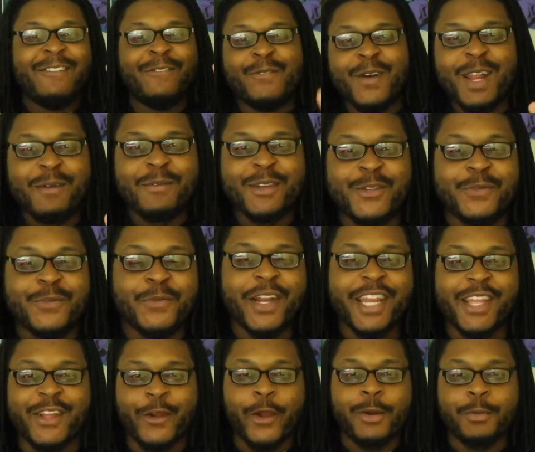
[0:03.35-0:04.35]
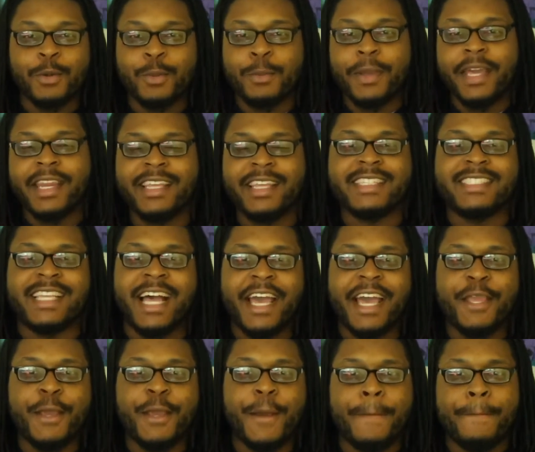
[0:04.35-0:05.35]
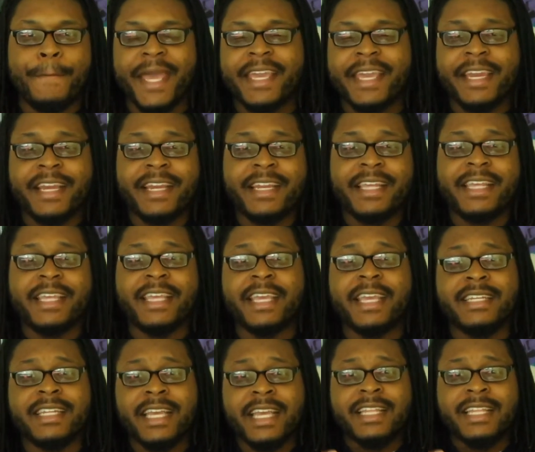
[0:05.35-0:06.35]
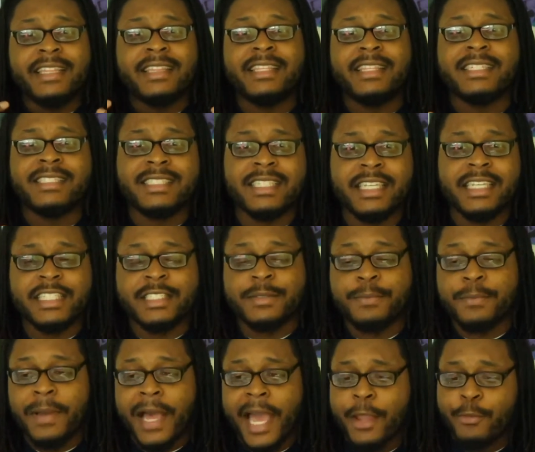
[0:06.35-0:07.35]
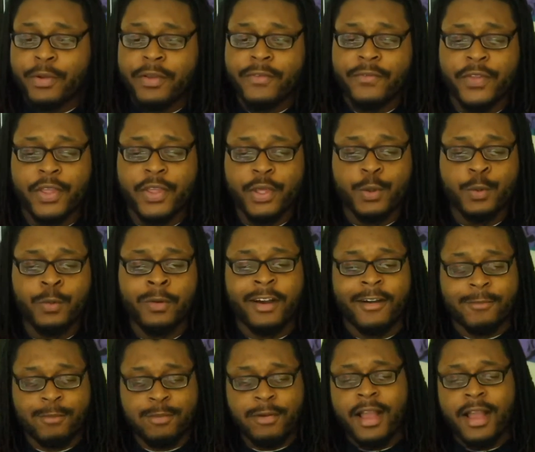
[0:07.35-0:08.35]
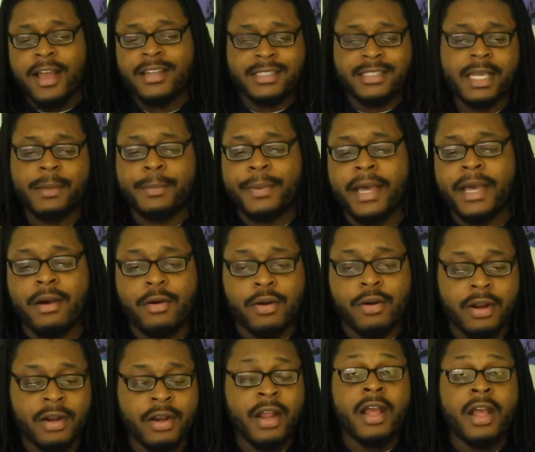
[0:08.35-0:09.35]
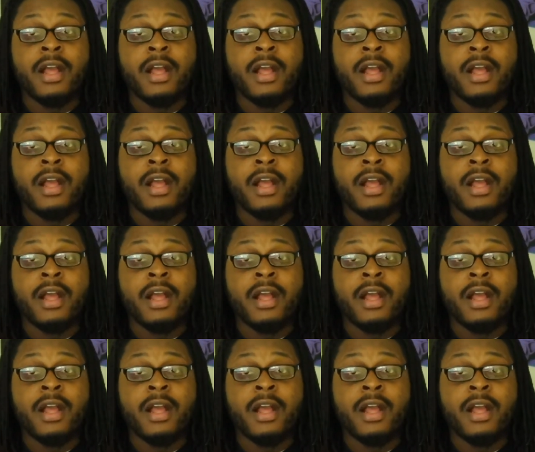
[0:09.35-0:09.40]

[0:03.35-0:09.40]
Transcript: What up, it's your boy, The Incredible Man. And yes, I am back at it again. And this is my review of Project Power.